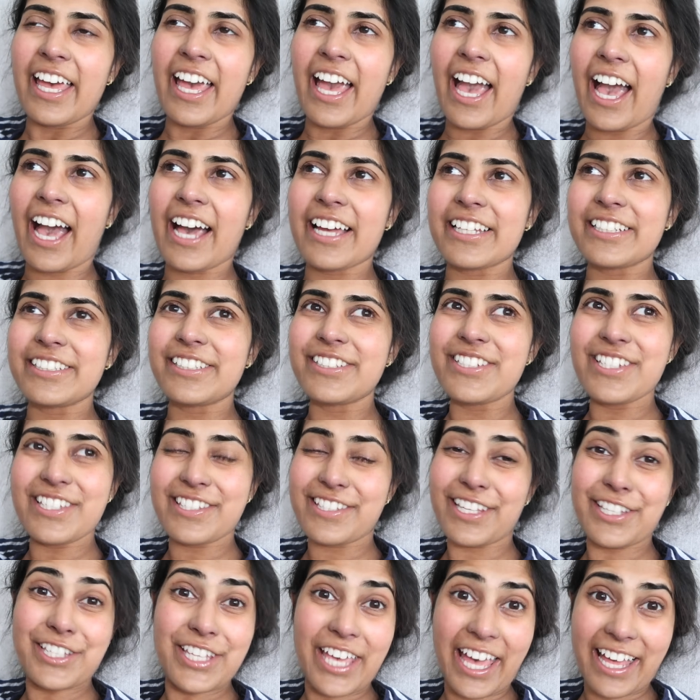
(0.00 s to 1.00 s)
And she
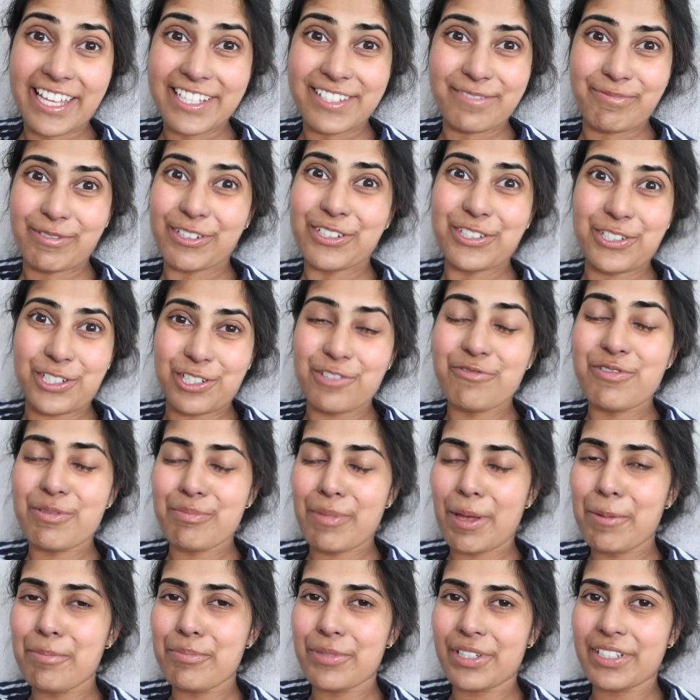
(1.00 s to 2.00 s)
said yes, because she
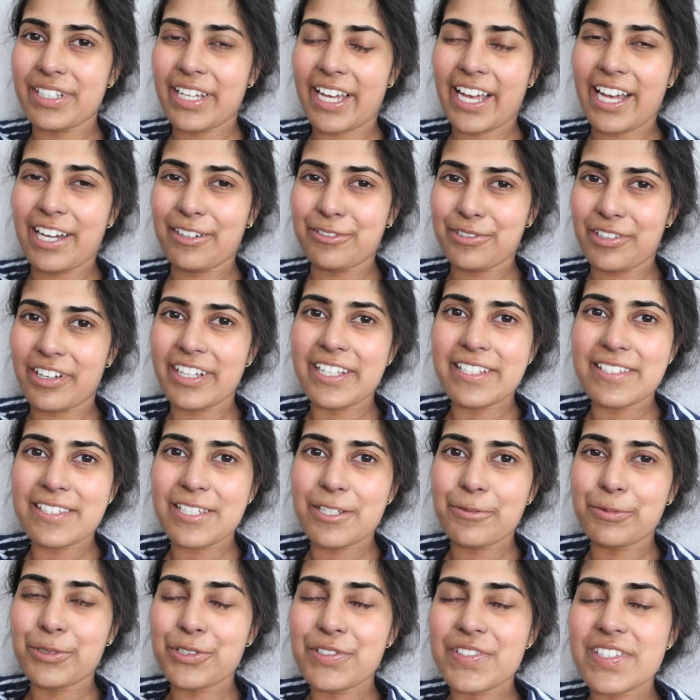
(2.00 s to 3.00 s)
remembered how nice
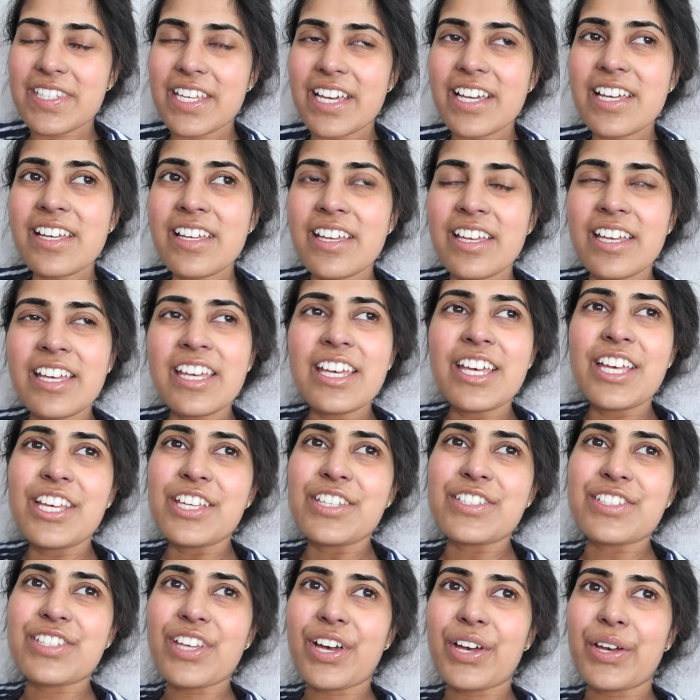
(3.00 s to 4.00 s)
it was there.
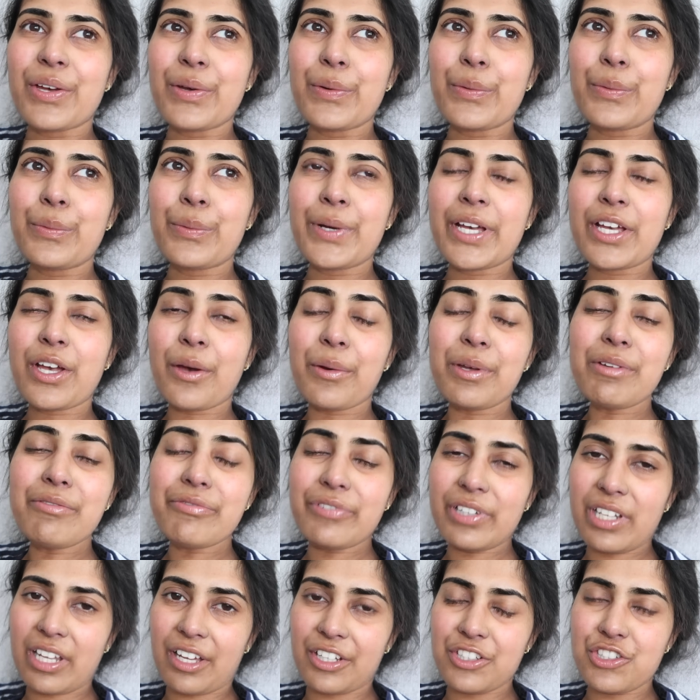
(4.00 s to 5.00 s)
So we're going
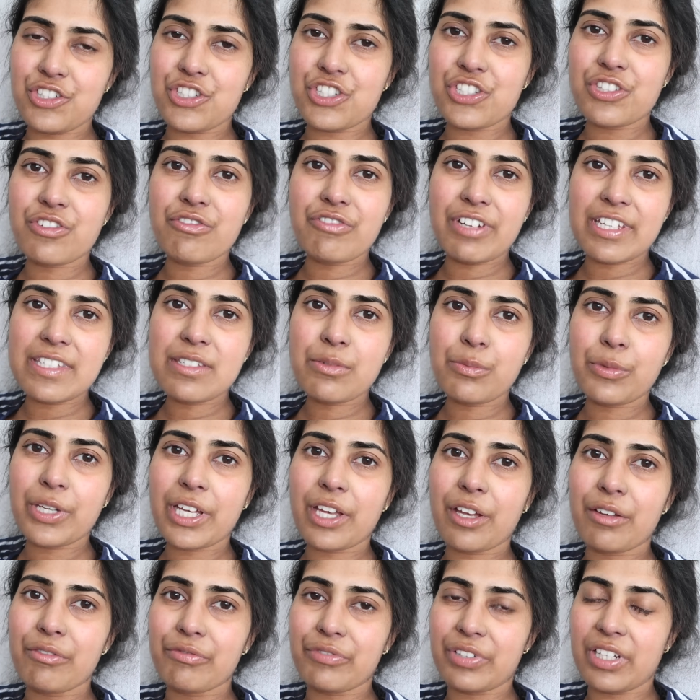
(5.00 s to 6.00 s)
for lunch. The reason we're
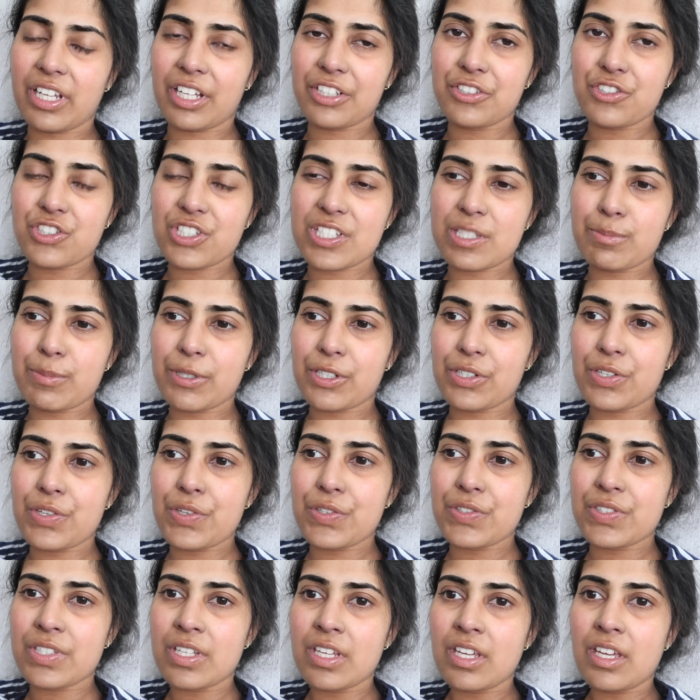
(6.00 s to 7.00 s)
going for lunch is
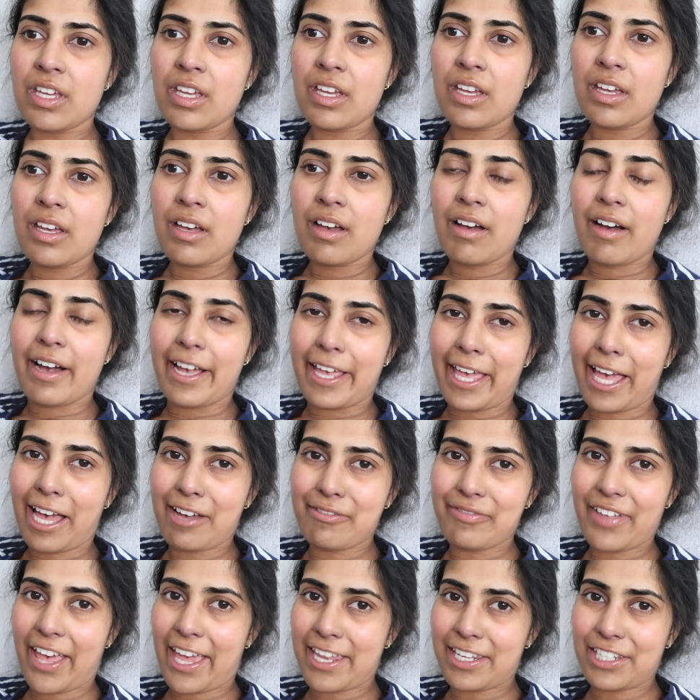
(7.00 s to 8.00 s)
because I
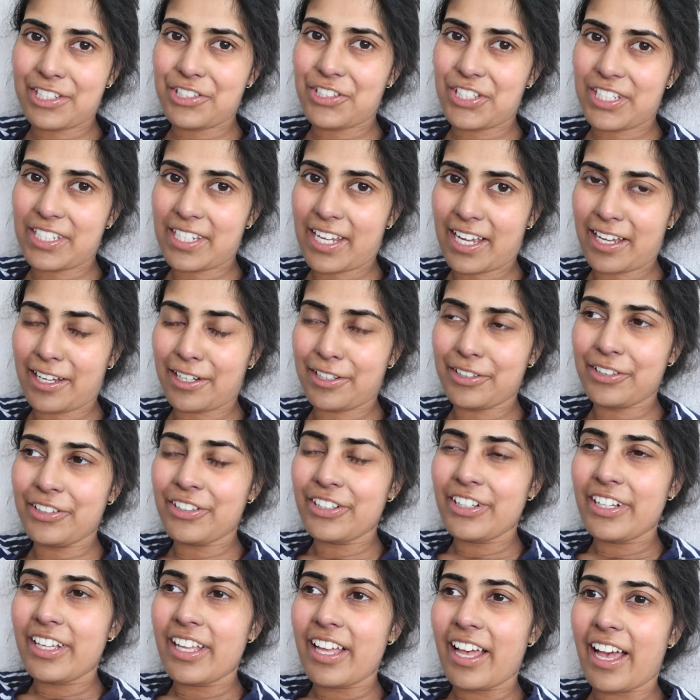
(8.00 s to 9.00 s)
have energy now,
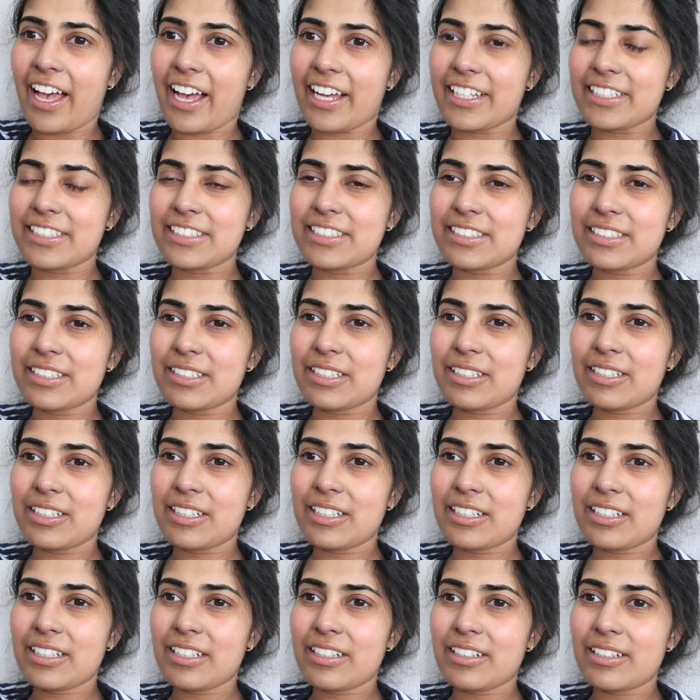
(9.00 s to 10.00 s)
and
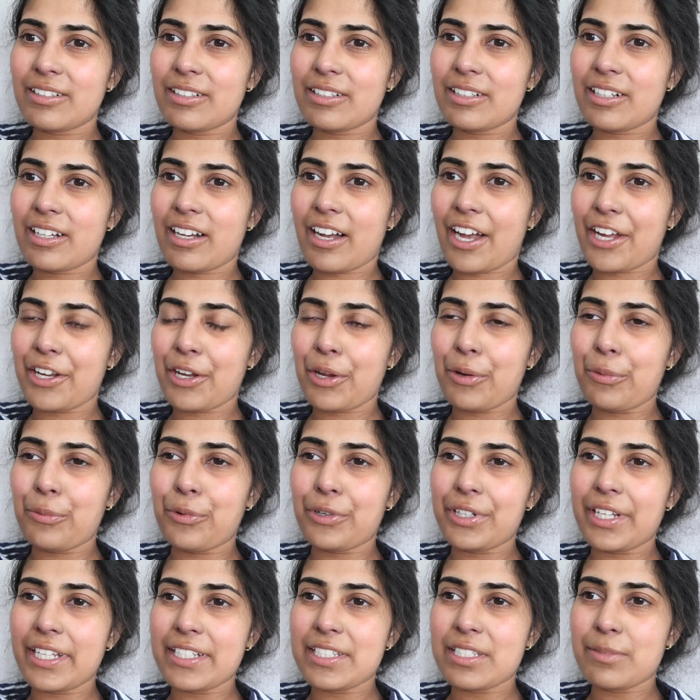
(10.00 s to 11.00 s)
I don't
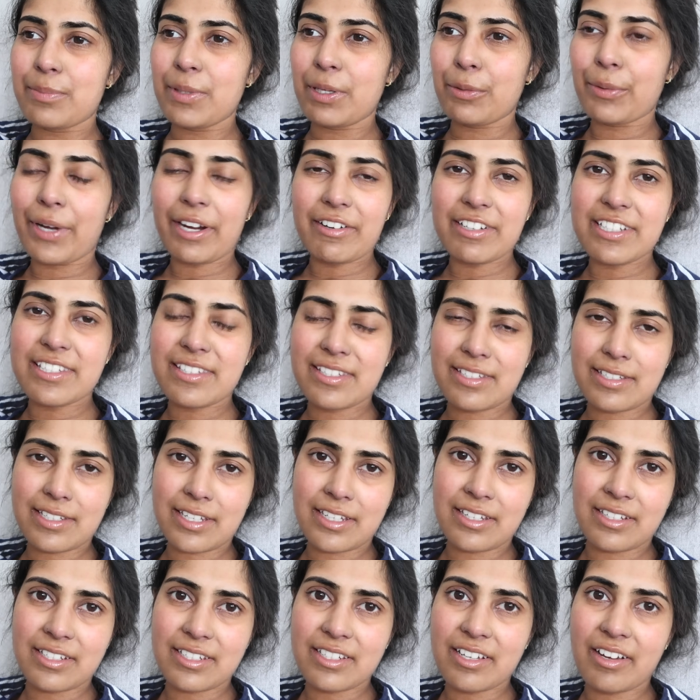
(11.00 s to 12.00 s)
want it to be where it's
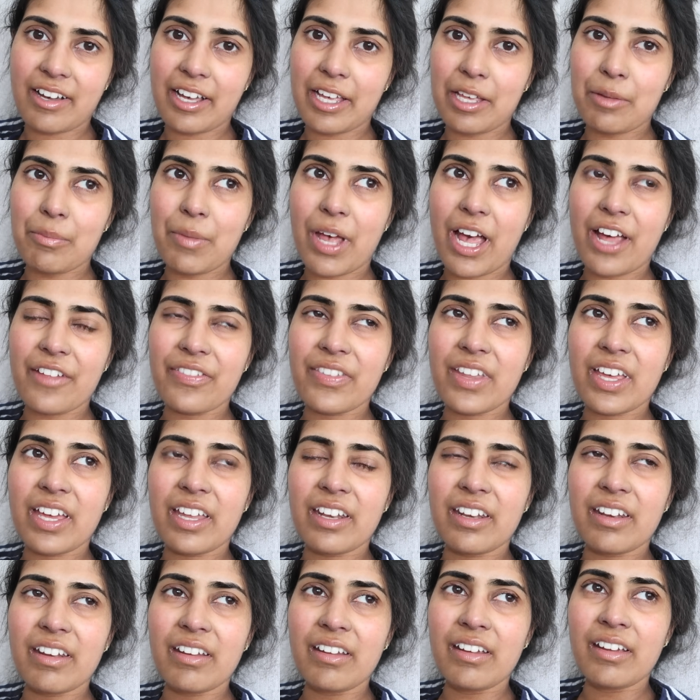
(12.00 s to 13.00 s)
dinner time and
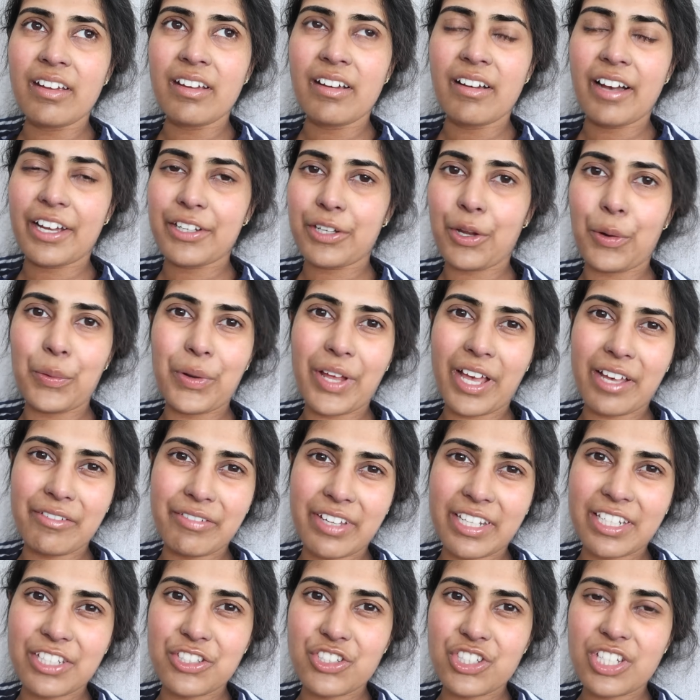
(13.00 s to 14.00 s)
then I don't have
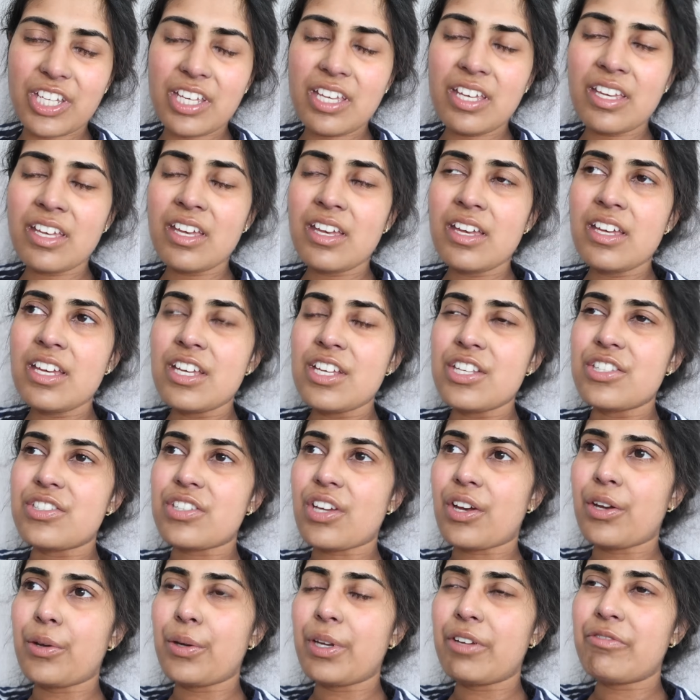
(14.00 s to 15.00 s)
energy.
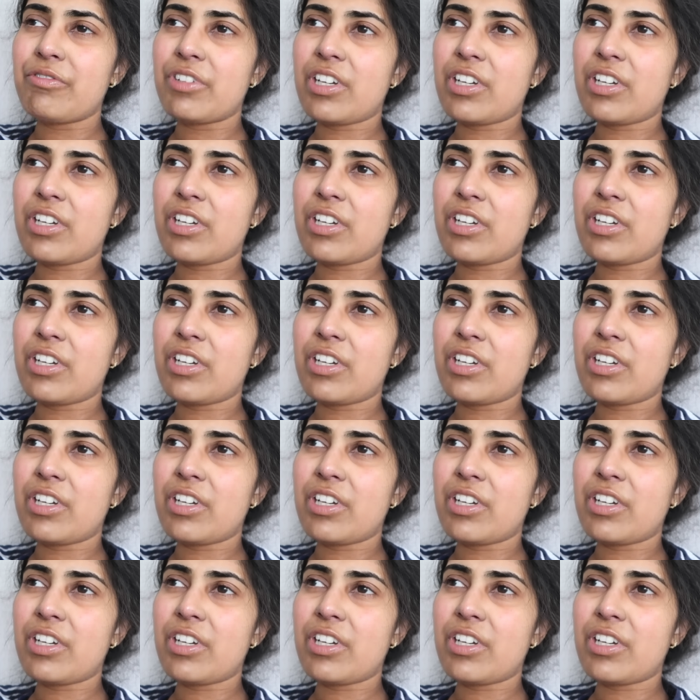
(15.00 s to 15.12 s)
So